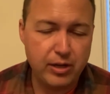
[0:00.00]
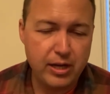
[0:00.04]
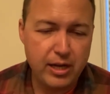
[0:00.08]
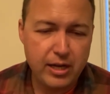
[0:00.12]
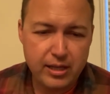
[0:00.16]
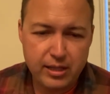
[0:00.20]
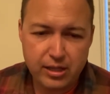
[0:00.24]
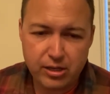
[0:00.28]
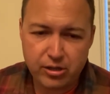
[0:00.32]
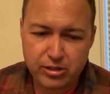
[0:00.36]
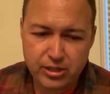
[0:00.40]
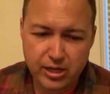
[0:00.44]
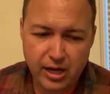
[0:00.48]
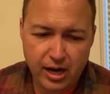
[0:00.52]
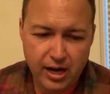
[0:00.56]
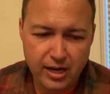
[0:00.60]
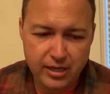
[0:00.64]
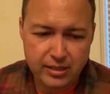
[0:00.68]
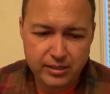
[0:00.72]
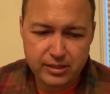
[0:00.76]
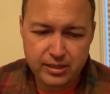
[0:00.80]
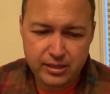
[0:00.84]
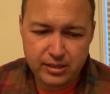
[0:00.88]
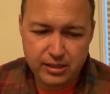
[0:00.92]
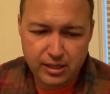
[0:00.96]
They're
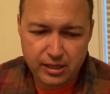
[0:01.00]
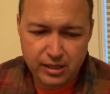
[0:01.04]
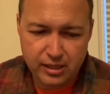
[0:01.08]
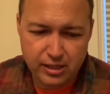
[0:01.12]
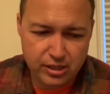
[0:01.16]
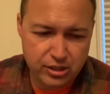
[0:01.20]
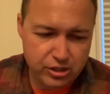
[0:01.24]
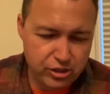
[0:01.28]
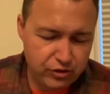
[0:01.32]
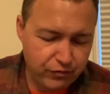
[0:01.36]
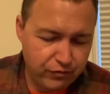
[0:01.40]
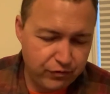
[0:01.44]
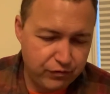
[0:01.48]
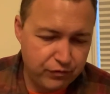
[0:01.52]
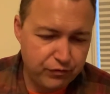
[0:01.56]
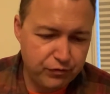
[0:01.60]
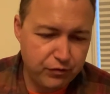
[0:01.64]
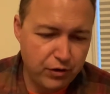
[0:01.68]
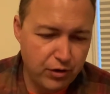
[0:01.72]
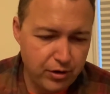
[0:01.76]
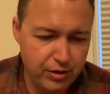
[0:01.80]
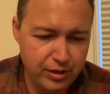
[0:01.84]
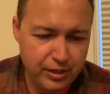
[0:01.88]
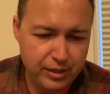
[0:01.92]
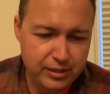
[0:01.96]
tossed into this
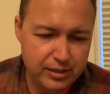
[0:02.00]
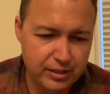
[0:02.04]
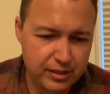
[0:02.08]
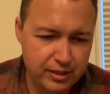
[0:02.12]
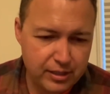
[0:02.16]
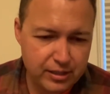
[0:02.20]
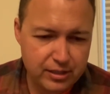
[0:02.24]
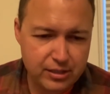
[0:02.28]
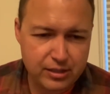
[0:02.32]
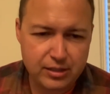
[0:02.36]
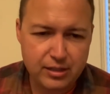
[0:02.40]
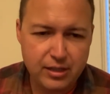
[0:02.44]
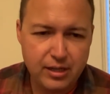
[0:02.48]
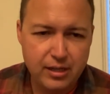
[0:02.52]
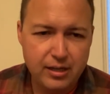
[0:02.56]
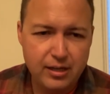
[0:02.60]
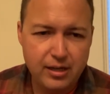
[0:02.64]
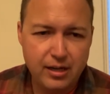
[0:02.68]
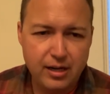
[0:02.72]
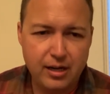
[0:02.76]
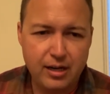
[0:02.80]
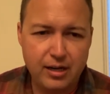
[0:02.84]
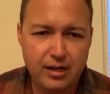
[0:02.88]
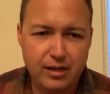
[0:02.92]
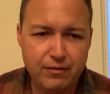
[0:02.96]
furnace that's a
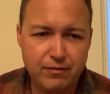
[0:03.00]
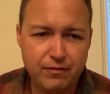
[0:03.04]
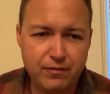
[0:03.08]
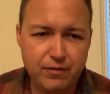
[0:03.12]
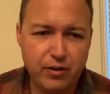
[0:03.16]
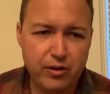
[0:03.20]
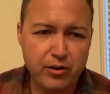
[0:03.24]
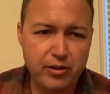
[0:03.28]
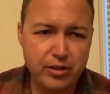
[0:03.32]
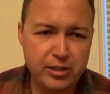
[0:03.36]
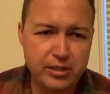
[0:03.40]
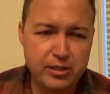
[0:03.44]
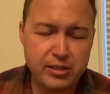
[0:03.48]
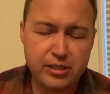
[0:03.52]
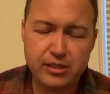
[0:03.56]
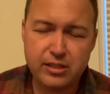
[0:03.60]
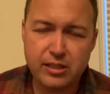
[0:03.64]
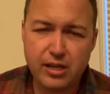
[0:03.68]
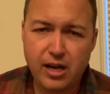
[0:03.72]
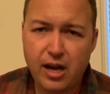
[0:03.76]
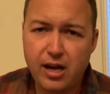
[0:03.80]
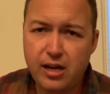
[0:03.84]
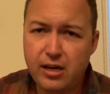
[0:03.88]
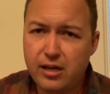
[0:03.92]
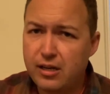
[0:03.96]
uh, furnace that's
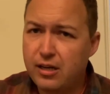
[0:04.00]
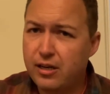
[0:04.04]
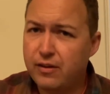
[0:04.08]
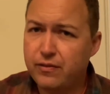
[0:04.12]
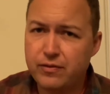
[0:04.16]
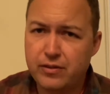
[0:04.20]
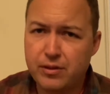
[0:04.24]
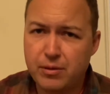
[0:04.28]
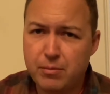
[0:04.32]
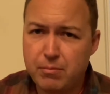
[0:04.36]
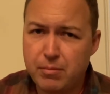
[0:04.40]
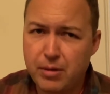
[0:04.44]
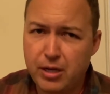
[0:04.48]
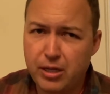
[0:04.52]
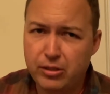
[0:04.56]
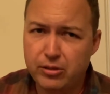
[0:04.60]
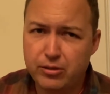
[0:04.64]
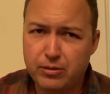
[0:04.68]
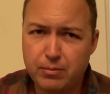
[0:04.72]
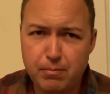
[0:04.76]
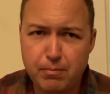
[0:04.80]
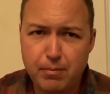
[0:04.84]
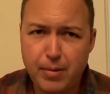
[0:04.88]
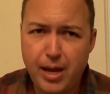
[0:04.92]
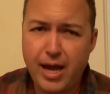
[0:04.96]
hot enough to melt
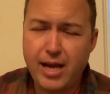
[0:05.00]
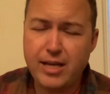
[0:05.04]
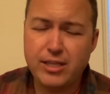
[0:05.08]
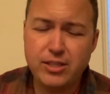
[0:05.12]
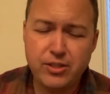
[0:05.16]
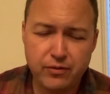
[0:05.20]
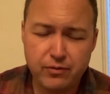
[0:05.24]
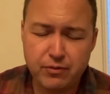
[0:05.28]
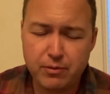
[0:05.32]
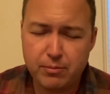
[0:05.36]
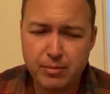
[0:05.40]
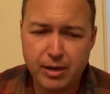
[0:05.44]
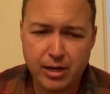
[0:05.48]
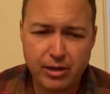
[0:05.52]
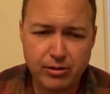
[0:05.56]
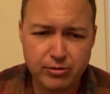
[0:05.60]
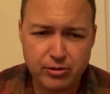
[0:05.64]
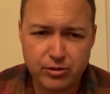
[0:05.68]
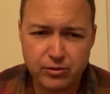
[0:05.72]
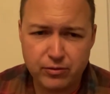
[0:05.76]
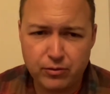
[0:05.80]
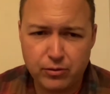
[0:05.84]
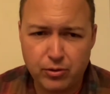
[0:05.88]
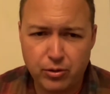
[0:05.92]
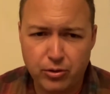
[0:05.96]
massive amounts
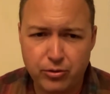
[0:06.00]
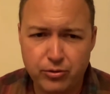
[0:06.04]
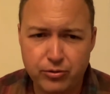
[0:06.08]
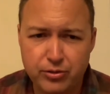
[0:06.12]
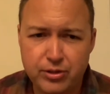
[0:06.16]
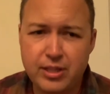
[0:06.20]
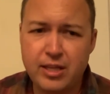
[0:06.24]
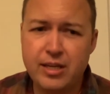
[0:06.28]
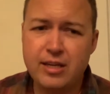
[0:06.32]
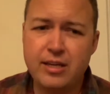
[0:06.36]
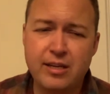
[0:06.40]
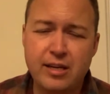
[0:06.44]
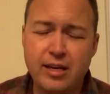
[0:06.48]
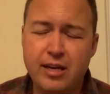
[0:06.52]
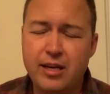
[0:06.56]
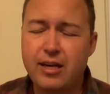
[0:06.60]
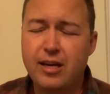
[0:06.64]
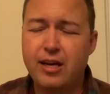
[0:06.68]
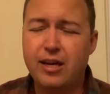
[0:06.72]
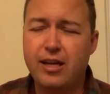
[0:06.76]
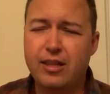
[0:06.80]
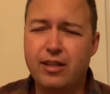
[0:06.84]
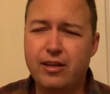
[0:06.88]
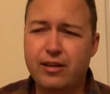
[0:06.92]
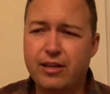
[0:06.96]
of gold. Think
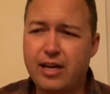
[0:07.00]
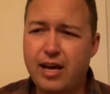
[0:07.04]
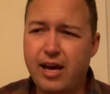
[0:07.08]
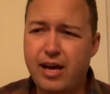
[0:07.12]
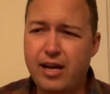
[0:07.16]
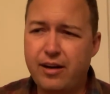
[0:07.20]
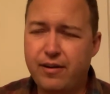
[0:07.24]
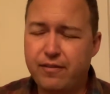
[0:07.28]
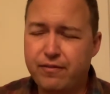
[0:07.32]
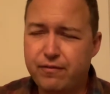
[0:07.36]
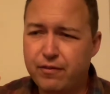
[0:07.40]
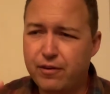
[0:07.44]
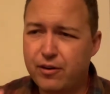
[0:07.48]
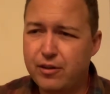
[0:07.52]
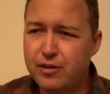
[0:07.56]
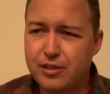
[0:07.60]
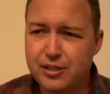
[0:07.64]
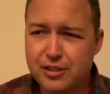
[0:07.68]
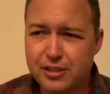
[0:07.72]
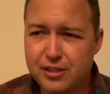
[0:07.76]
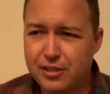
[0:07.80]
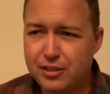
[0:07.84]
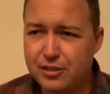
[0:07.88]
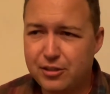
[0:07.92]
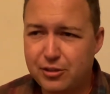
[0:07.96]
the kind of furnace
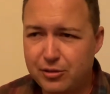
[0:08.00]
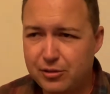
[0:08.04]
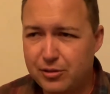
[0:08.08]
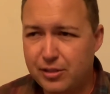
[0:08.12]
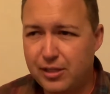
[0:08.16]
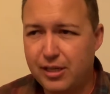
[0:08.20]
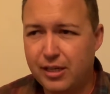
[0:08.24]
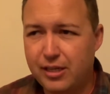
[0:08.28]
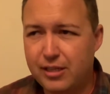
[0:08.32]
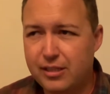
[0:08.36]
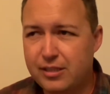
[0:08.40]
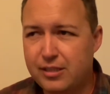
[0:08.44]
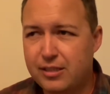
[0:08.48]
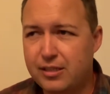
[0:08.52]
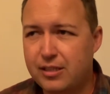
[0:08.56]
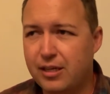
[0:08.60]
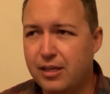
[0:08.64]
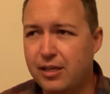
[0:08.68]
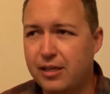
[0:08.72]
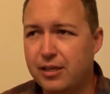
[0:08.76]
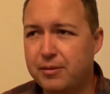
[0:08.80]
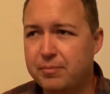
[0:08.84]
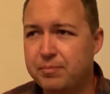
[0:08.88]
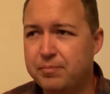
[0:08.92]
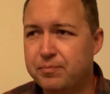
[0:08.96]
that you'd get
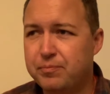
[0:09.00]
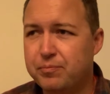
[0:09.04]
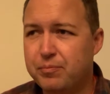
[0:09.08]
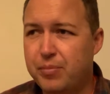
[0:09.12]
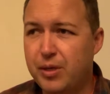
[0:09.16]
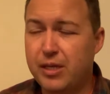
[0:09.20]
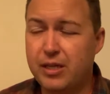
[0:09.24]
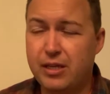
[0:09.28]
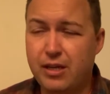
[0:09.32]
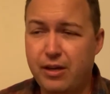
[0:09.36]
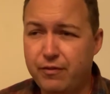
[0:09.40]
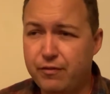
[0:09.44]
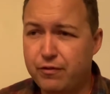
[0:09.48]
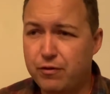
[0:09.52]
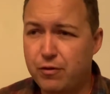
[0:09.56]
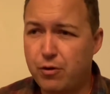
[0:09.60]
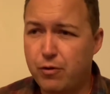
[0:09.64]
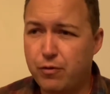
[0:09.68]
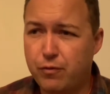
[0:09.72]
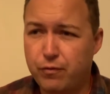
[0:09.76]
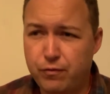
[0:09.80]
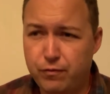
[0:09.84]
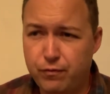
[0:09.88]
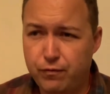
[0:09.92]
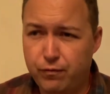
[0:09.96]
uh, big enough for
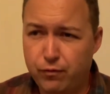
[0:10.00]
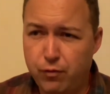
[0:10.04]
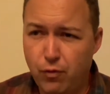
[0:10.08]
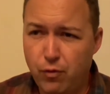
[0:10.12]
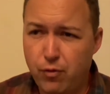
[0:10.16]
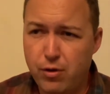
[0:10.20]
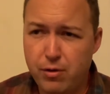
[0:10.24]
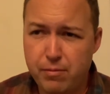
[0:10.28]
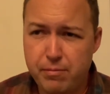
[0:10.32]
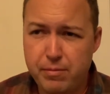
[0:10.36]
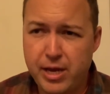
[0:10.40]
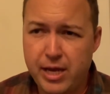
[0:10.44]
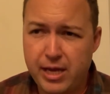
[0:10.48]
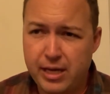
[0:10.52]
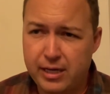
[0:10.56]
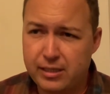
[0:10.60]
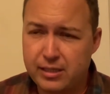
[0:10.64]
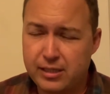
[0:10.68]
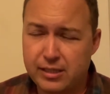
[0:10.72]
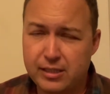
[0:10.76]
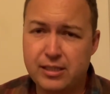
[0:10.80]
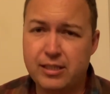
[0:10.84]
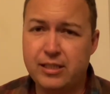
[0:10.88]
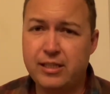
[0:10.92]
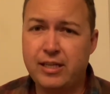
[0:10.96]
four men to
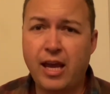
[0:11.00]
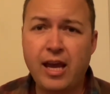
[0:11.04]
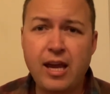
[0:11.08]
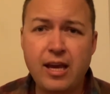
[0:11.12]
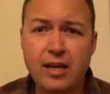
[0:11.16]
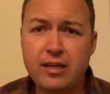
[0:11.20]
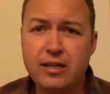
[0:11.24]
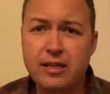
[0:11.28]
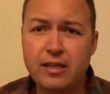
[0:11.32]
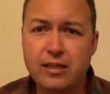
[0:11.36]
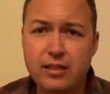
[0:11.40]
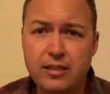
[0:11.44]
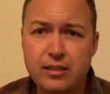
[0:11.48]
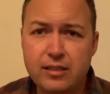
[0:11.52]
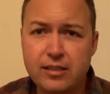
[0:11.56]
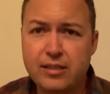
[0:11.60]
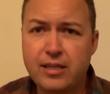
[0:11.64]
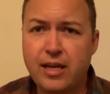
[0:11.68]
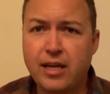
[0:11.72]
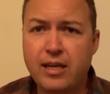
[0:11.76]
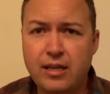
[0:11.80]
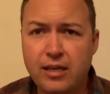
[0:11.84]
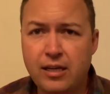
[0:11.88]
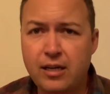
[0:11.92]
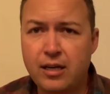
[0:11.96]
stand in,
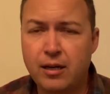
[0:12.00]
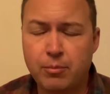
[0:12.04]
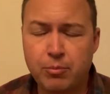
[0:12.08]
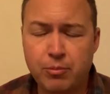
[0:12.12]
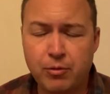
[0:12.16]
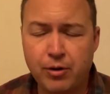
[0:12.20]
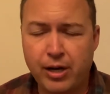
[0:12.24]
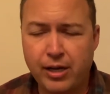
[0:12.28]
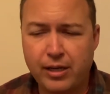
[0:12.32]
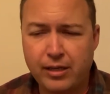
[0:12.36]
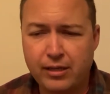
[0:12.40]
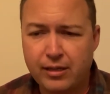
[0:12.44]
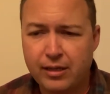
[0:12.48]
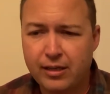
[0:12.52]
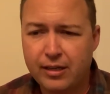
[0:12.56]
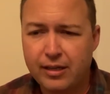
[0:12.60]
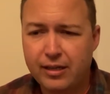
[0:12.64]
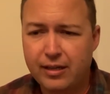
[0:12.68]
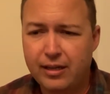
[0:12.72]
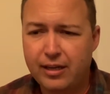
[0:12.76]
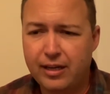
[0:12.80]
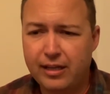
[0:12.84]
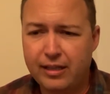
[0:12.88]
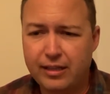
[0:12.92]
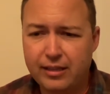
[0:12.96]
standing upright
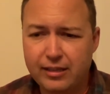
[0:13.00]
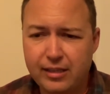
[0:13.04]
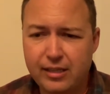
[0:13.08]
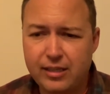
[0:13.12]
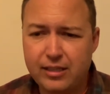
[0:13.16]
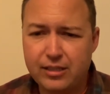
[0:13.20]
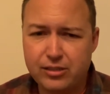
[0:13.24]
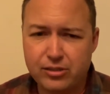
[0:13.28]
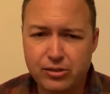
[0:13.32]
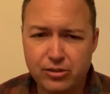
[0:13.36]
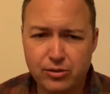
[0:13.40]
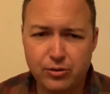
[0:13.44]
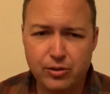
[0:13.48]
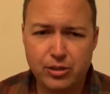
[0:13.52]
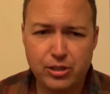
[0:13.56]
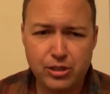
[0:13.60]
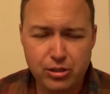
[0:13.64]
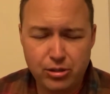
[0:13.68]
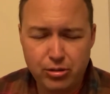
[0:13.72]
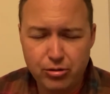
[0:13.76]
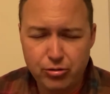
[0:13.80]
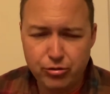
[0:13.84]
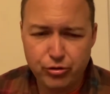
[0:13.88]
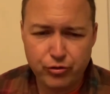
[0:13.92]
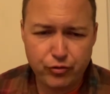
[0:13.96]
at least. So
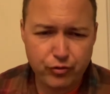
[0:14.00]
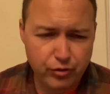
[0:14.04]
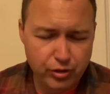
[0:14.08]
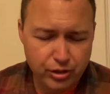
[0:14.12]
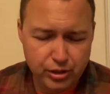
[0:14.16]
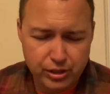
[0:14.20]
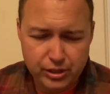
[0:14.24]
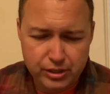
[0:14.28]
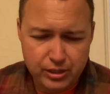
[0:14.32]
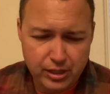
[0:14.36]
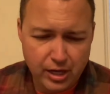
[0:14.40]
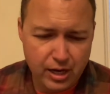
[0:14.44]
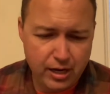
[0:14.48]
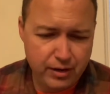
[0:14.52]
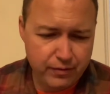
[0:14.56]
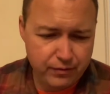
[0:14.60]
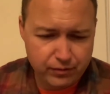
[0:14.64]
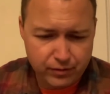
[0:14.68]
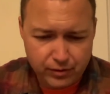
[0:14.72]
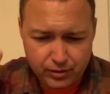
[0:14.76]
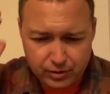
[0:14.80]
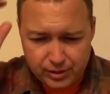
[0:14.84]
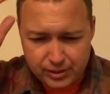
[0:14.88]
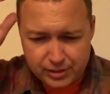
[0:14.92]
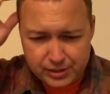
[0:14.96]
huge furnace, hot
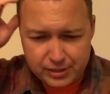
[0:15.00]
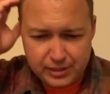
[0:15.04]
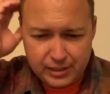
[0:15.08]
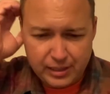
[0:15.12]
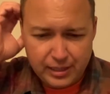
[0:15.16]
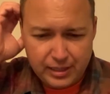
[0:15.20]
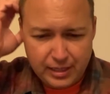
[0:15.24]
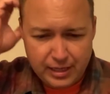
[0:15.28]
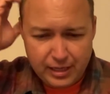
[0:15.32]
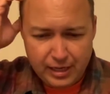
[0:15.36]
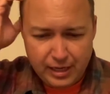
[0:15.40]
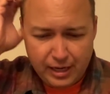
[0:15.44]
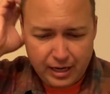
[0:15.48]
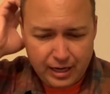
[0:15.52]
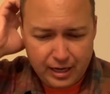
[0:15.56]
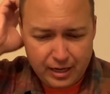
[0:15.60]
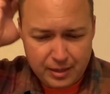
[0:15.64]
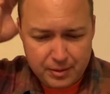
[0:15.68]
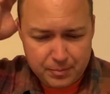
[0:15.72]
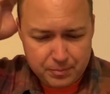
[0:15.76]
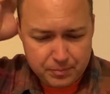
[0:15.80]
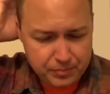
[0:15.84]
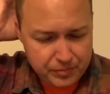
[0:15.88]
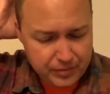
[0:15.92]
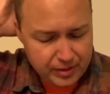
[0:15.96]
furnace,
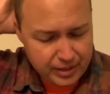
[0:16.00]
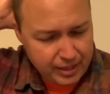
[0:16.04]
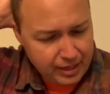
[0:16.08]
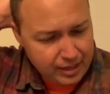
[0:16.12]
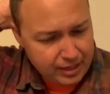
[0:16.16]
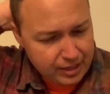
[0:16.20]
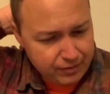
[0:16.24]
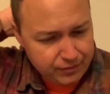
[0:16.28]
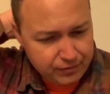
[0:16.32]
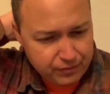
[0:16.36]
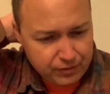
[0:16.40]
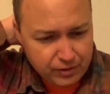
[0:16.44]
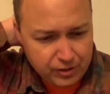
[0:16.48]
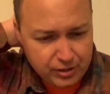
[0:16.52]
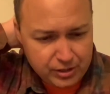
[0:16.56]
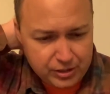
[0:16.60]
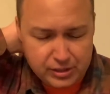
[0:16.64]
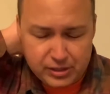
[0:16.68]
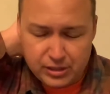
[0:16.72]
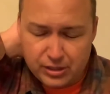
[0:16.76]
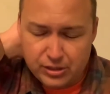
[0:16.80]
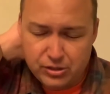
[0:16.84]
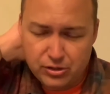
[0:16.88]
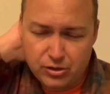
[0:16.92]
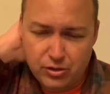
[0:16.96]
um, and a furnace
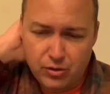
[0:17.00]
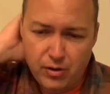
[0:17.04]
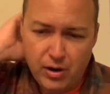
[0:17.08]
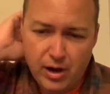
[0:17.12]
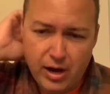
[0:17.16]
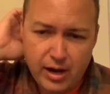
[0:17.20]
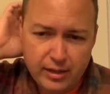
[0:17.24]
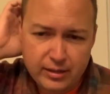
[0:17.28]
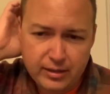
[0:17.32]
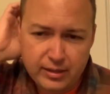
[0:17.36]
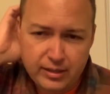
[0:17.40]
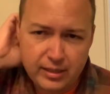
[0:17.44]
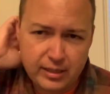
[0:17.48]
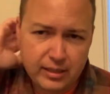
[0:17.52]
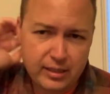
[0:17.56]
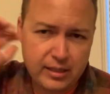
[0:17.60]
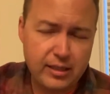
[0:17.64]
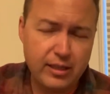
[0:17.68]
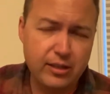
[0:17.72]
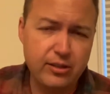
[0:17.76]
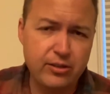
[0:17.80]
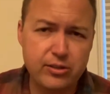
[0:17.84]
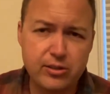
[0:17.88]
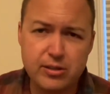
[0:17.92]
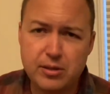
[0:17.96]
that's so hot that it
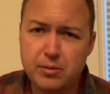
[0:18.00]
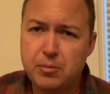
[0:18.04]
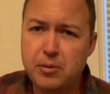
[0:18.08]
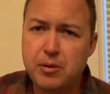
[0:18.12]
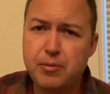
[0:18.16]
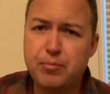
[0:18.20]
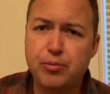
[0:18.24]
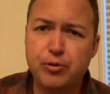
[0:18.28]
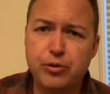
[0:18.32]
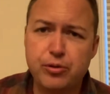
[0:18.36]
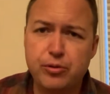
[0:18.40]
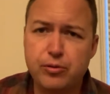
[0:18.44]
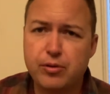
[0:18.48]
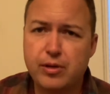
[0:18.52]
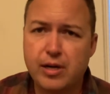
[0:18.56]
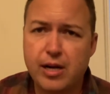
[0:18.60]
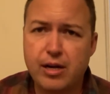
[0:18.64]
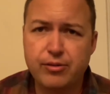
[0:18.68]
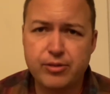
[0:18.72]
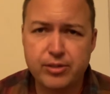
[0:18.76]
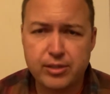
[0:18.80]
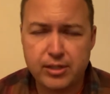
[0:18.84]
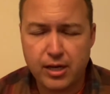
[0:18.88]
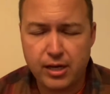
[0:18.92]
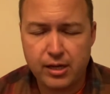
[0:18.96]
kills the people who are
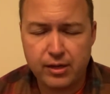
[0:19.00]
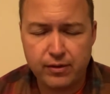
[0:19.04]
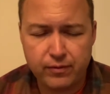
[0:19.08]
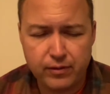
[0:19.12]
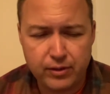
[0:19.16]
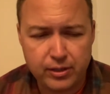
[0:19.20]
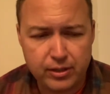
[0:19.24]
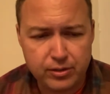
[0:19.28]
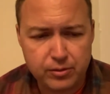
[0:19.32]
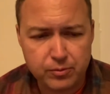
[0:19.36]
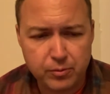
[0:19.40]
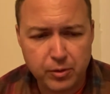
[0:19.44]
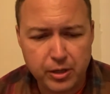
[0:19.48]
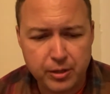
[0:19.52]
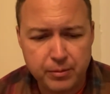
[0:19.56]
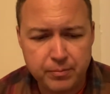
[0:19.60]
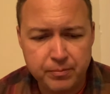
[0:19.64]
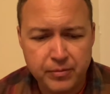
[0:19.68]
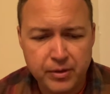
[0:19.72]
outside of it as well.